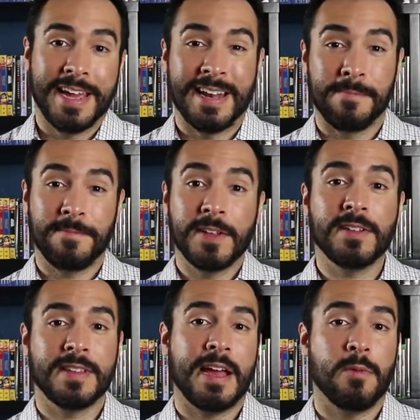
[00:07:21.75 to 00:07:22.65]
And I'm
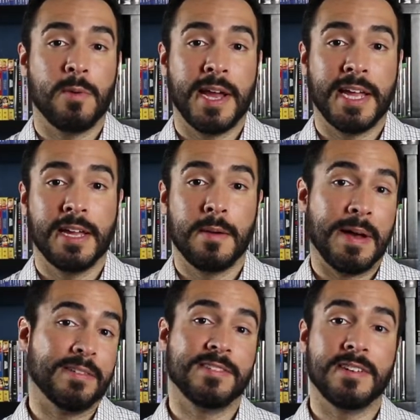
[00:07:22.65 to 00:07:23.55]
feeling that way
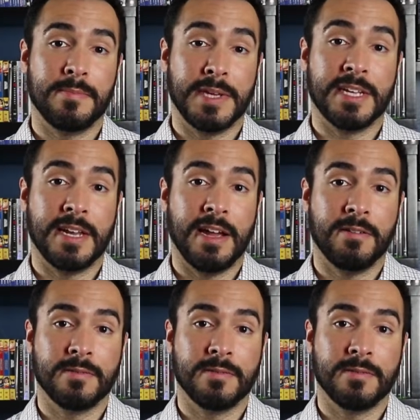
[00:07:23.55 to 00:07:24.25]
about Cinemia now.